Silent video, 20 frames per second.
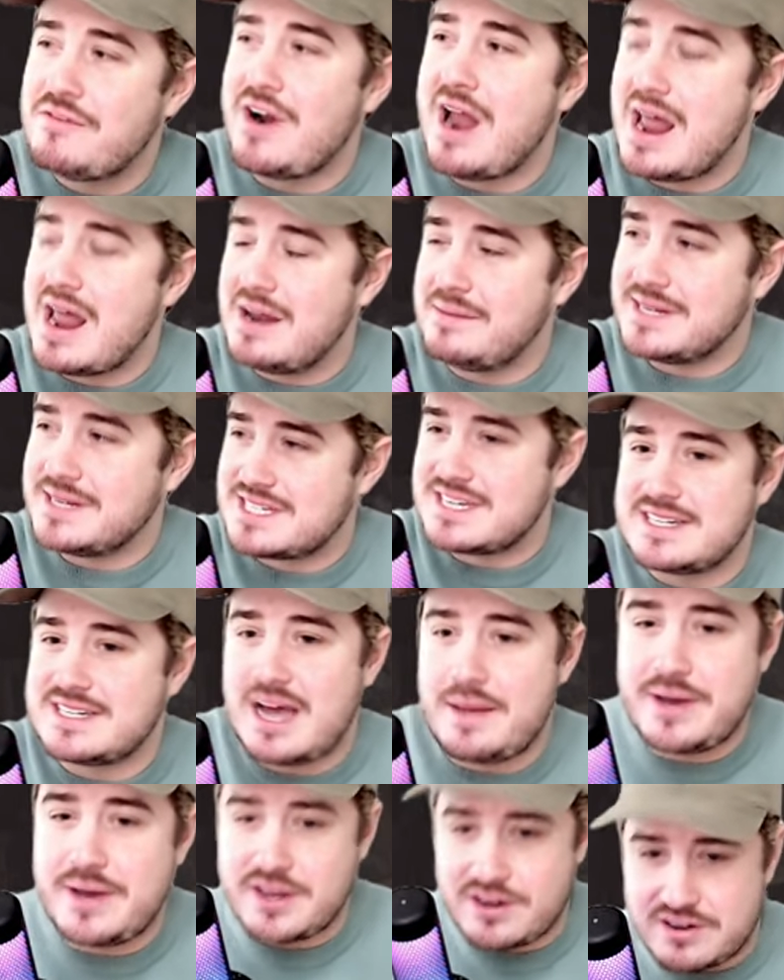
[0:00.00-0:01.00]
for enemies to
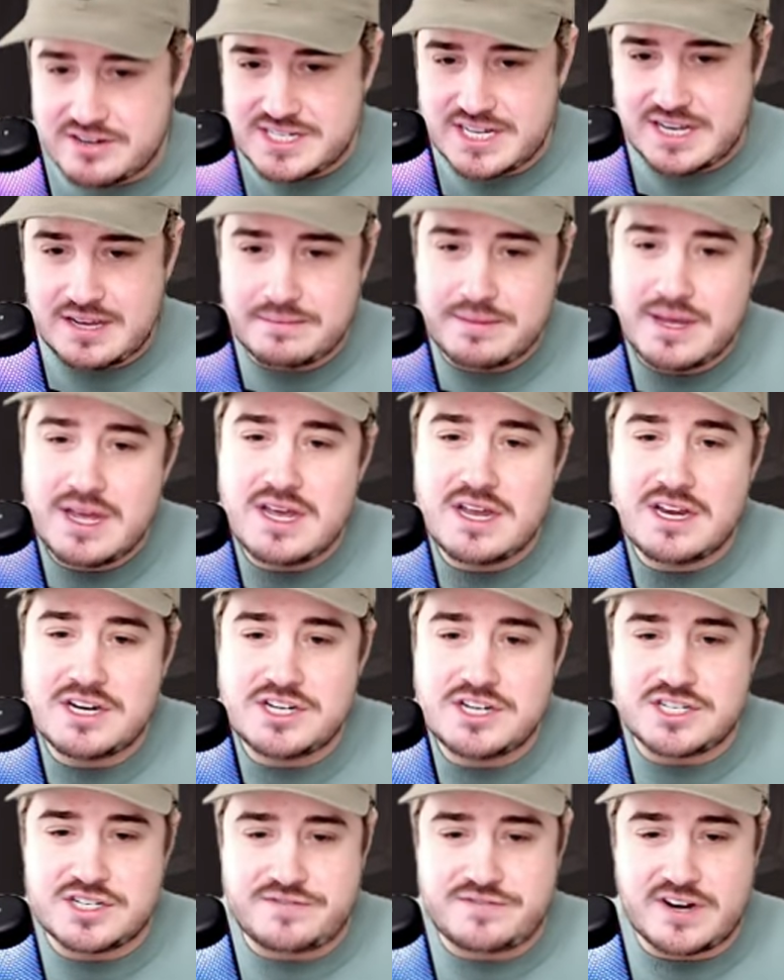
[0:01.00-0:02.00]
time out your team.
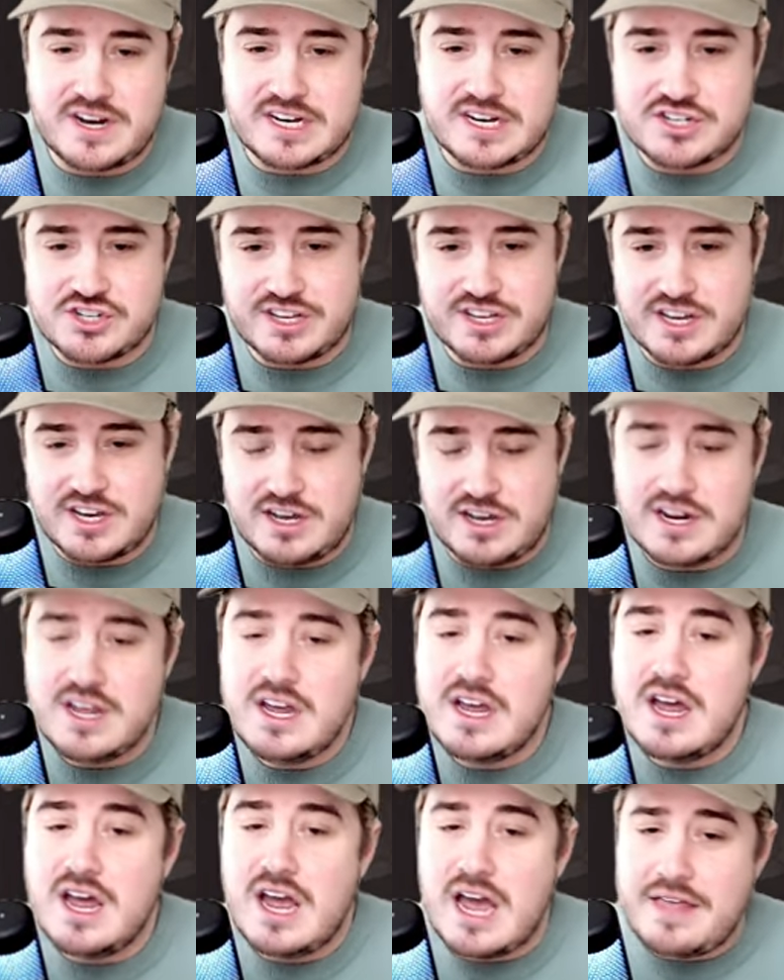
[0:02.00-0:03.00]
She's freakishly good.
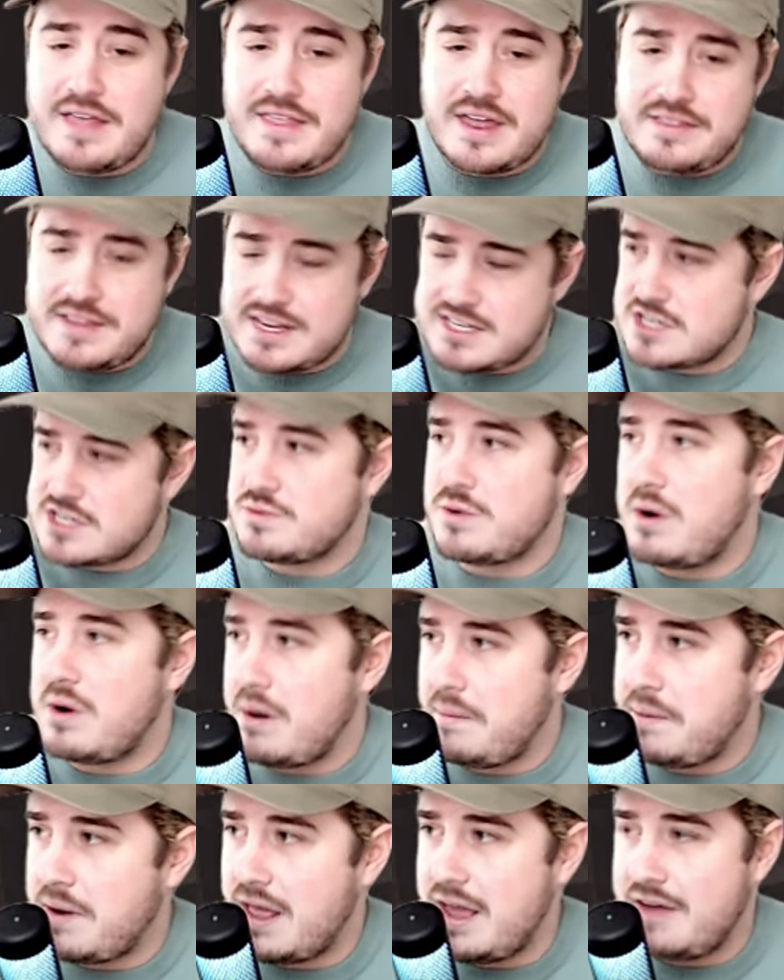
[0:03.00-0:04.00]
And then this is where
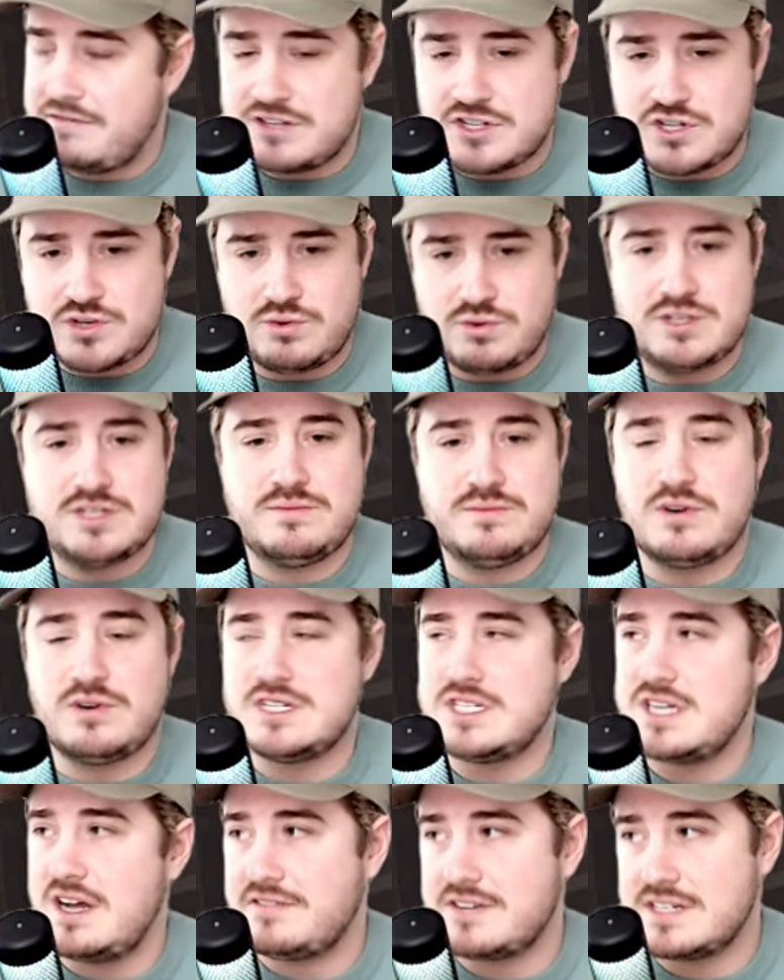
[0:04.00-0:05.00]
I'll probably have to source some more
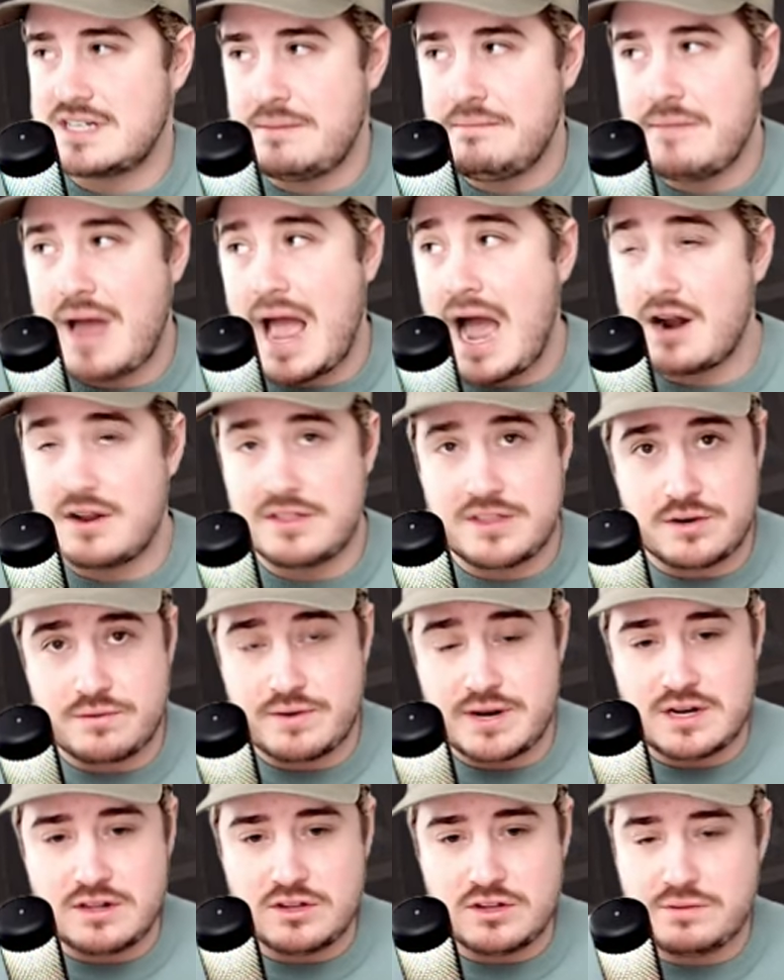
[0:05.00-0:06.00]
stuff because I'm out of the
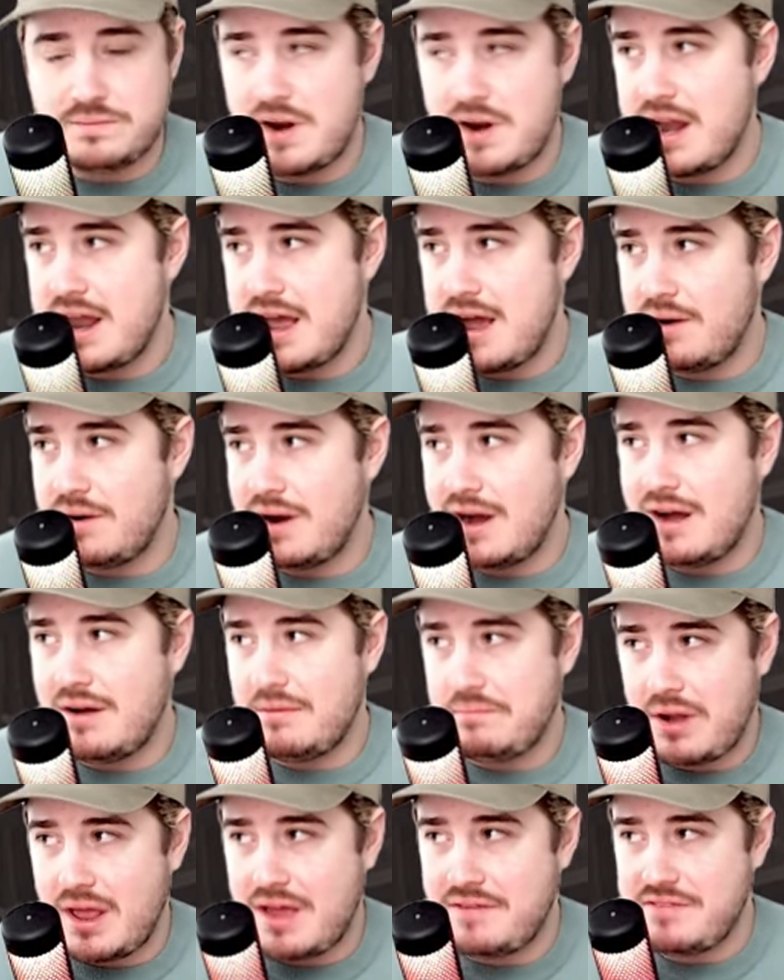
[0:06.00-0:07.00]
arena loop right now.
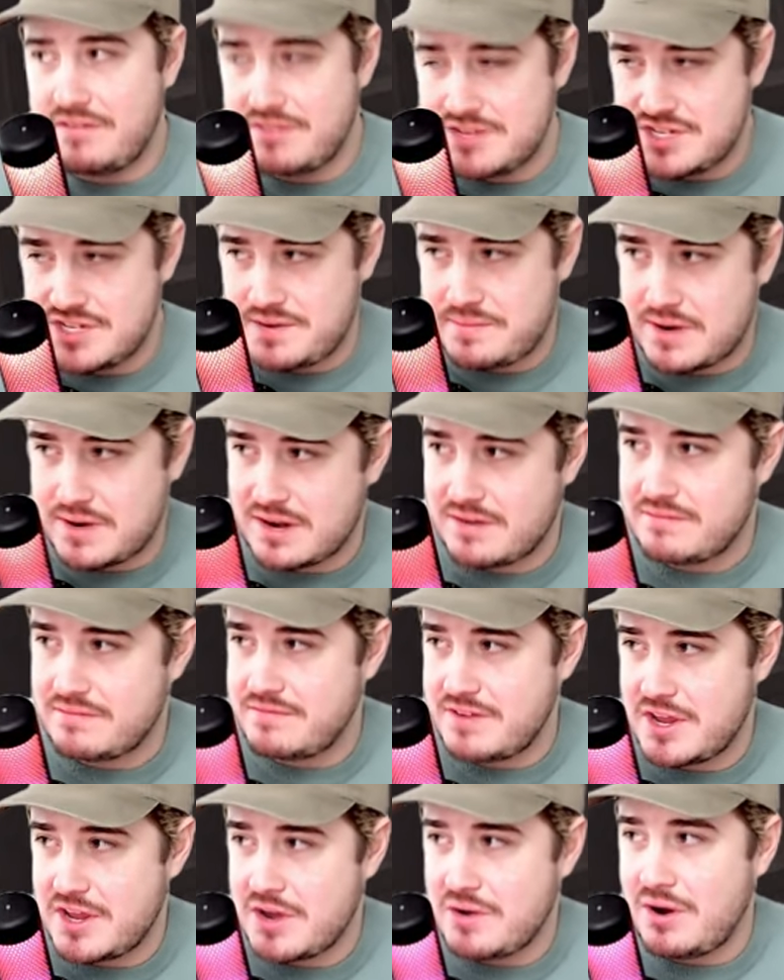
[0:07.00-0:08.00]
I'll probably have to have a separate
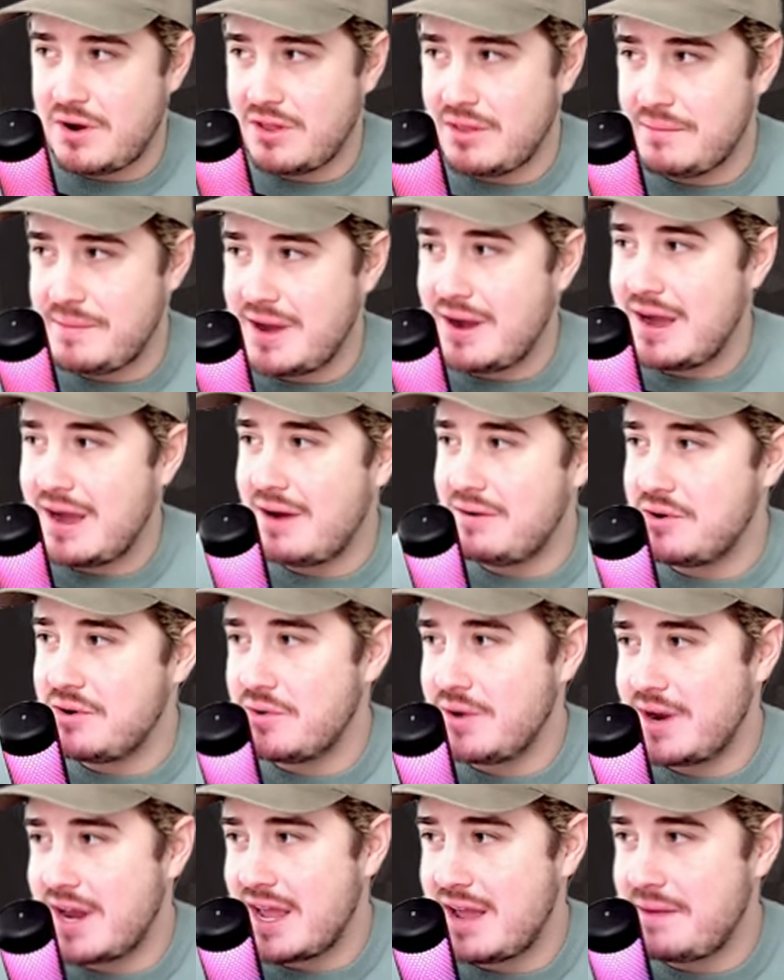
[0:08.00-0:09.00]
video all about how
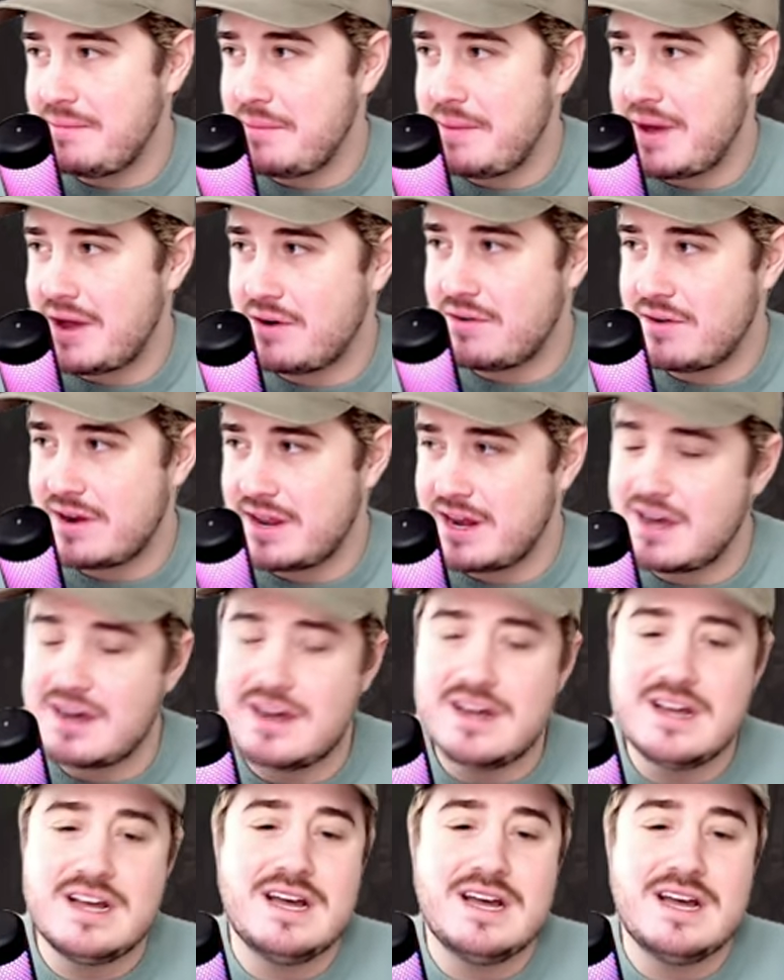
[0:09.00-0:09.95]
annoyed I am about arena.